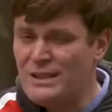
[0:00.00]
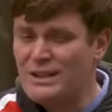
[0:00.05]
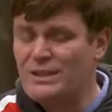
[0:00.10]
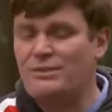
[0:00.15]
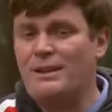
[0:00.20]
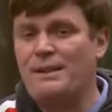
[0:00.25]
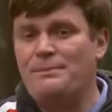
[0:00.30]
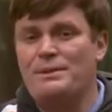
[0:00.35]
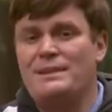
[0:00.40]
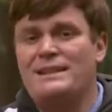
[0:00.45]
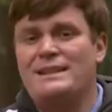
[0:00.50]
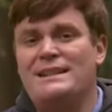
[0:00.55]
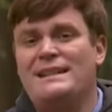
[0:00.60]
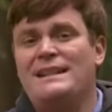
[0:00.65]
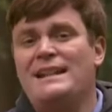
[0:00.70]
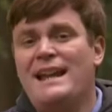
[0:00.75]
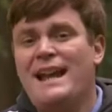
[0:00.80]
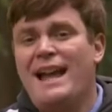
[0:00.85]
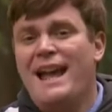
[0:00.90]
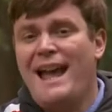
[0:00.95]

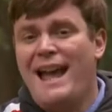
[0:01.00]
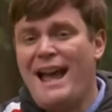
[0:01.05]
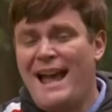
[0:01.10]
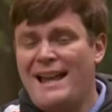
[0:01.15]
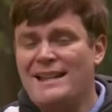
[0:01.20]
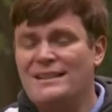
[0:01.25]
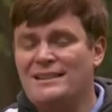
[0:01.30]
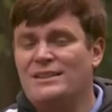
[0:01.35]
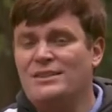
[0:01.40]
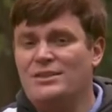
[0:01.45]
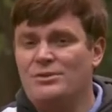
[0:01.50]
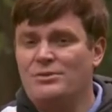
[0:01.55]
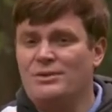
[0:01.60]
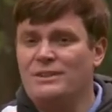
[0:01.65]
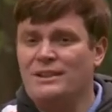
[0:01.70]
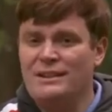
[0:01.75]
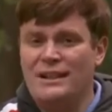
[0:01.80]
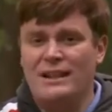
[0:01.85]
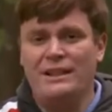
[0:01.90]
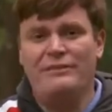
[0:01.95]
discrepancy has to do
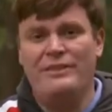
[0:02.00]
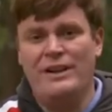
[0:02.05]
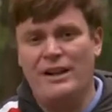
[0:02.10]
with a lot of